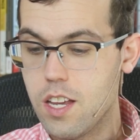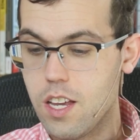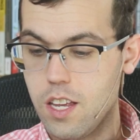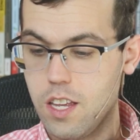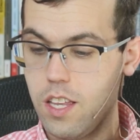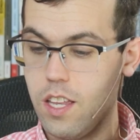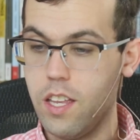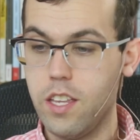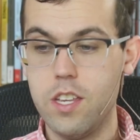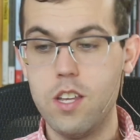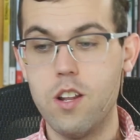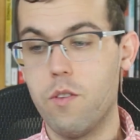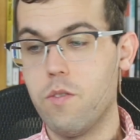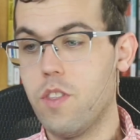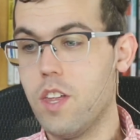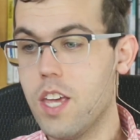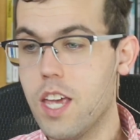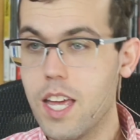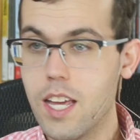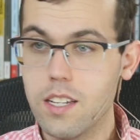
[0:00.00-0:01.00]

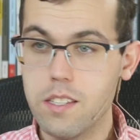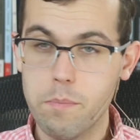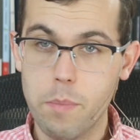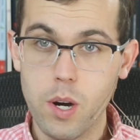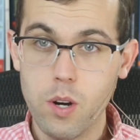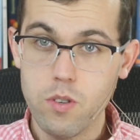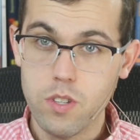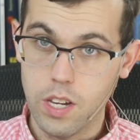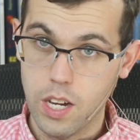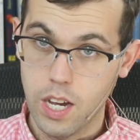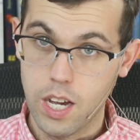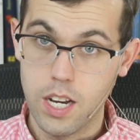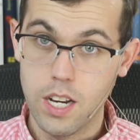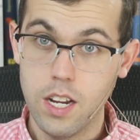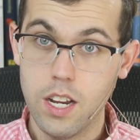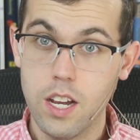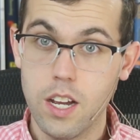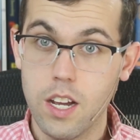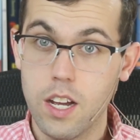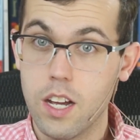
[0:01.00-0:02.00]
the Higgs boson,
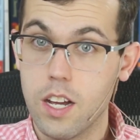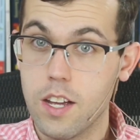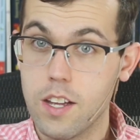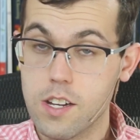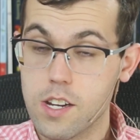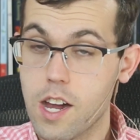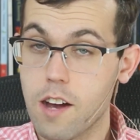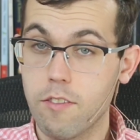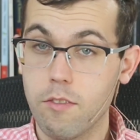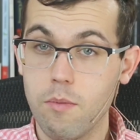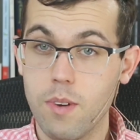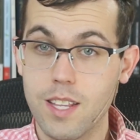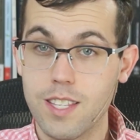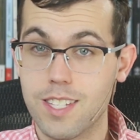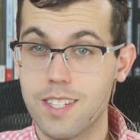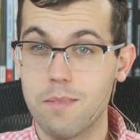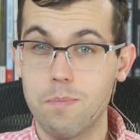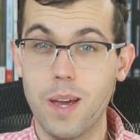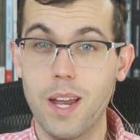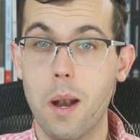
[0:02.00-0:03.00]
governments
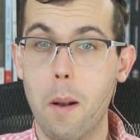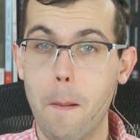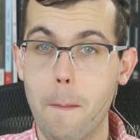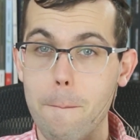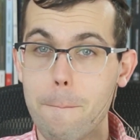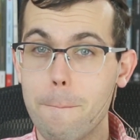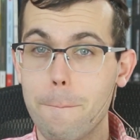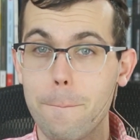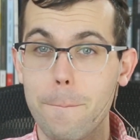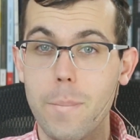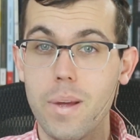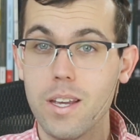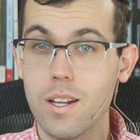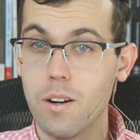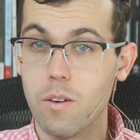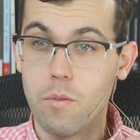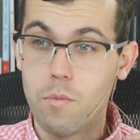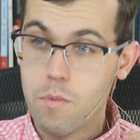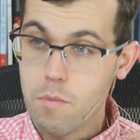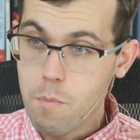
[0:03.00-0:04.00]
spent,
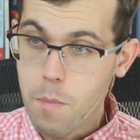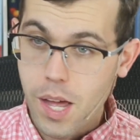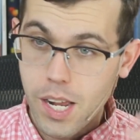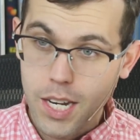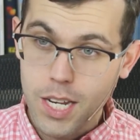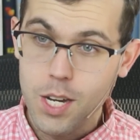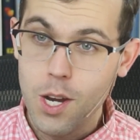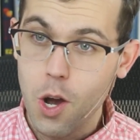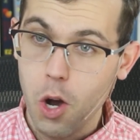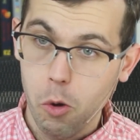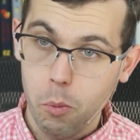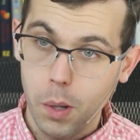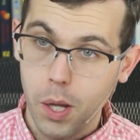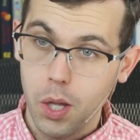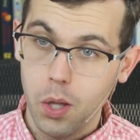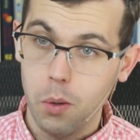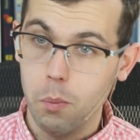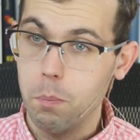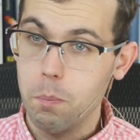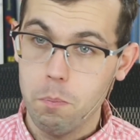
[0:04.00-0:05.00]
many
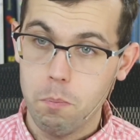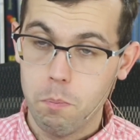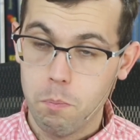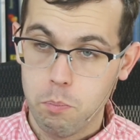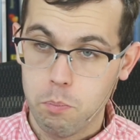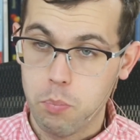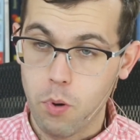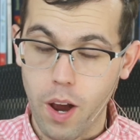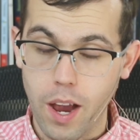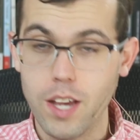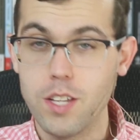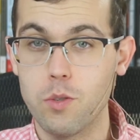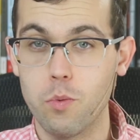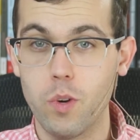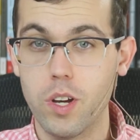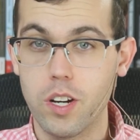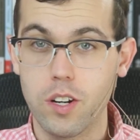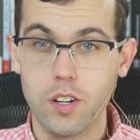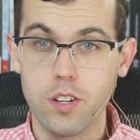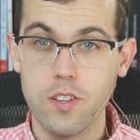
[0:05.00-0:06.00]
Nobel prize
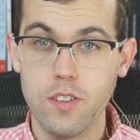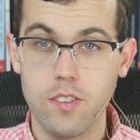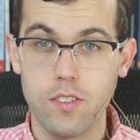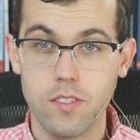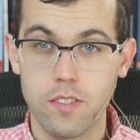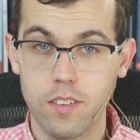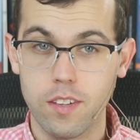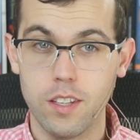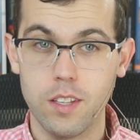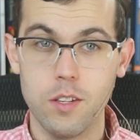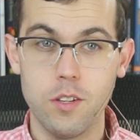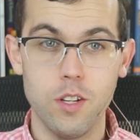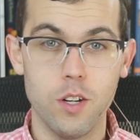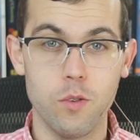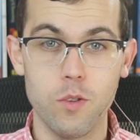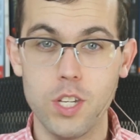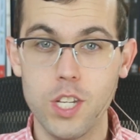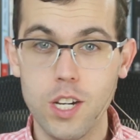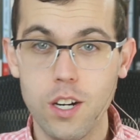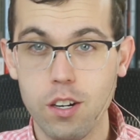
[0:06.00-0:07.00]
winners,
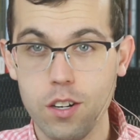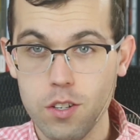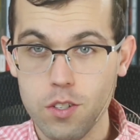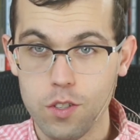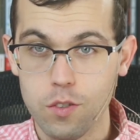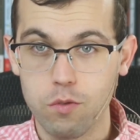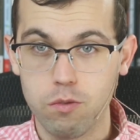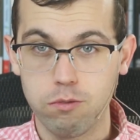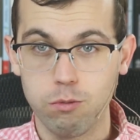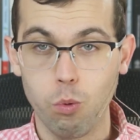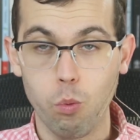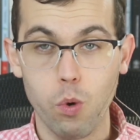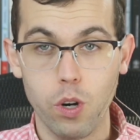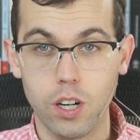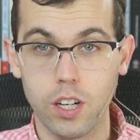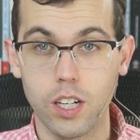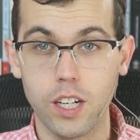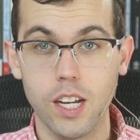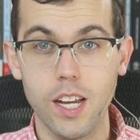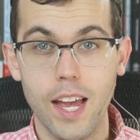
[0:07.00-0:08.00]
years of
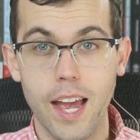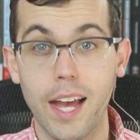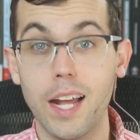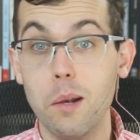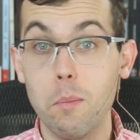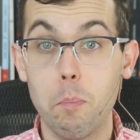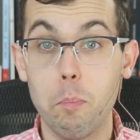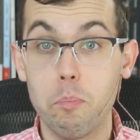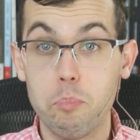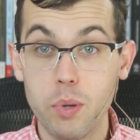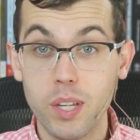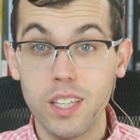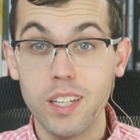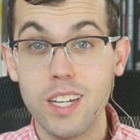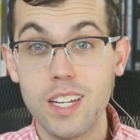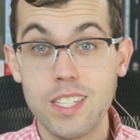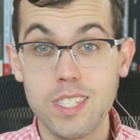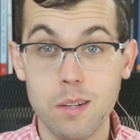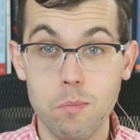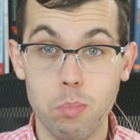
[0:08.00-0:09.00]
work and
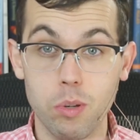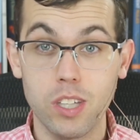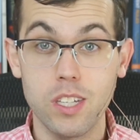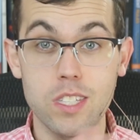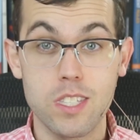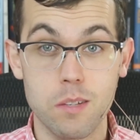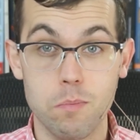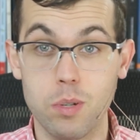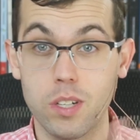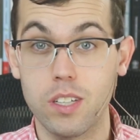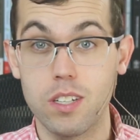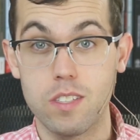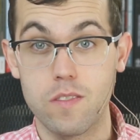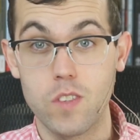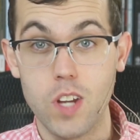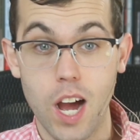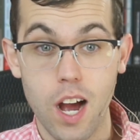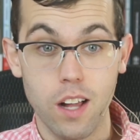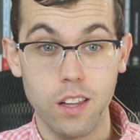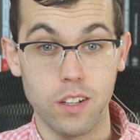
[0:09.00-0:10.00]
billions and billions and billions of
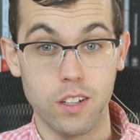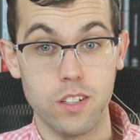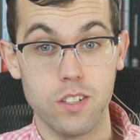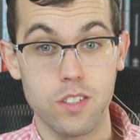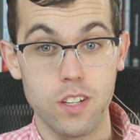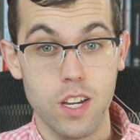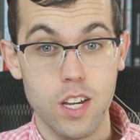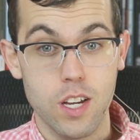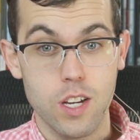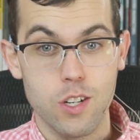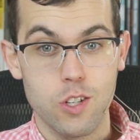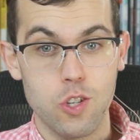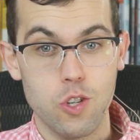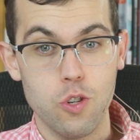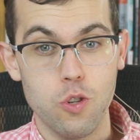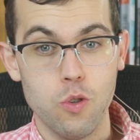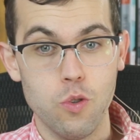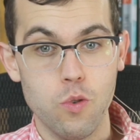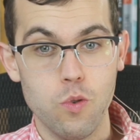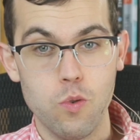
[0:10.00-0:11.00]
dollars
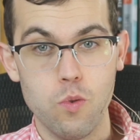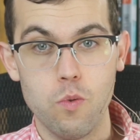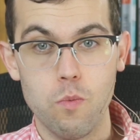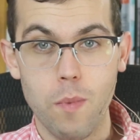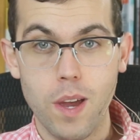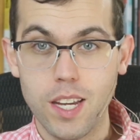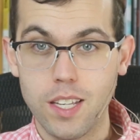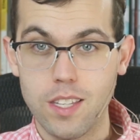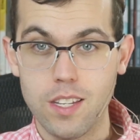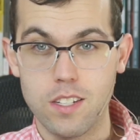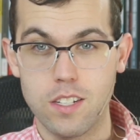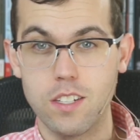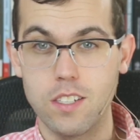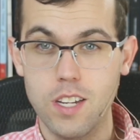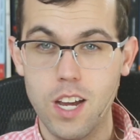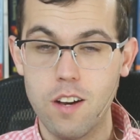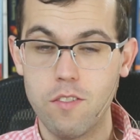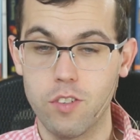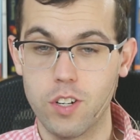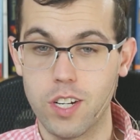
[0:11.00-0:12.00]
to make these
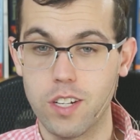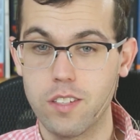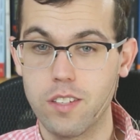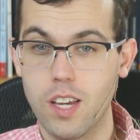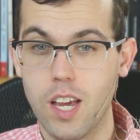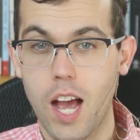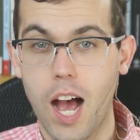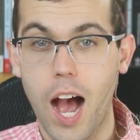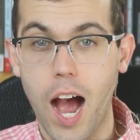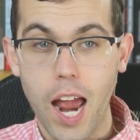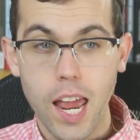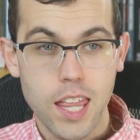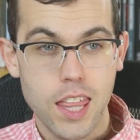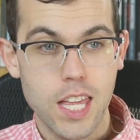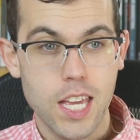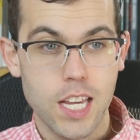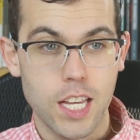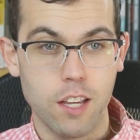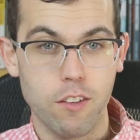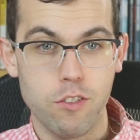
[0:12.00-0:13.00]
discoveries. I
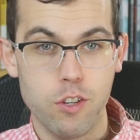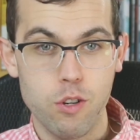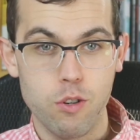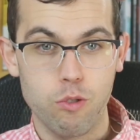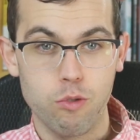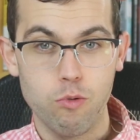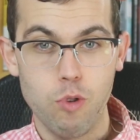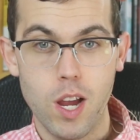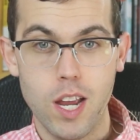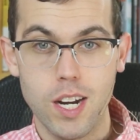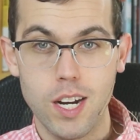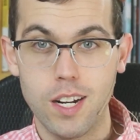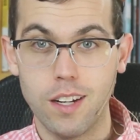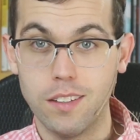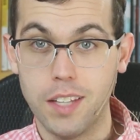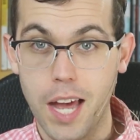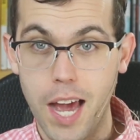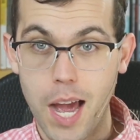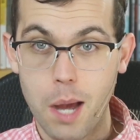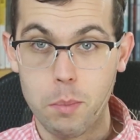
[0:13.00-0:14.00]
think if you created a
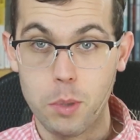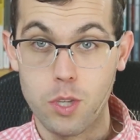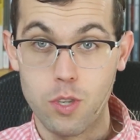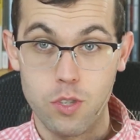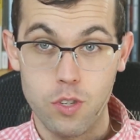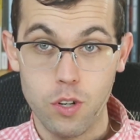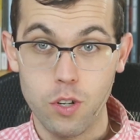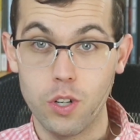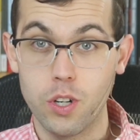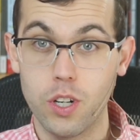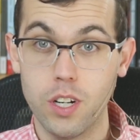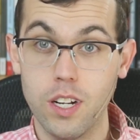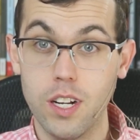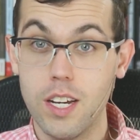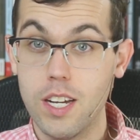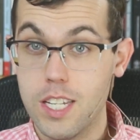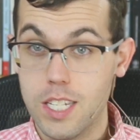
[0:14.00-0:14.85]
lab in CERN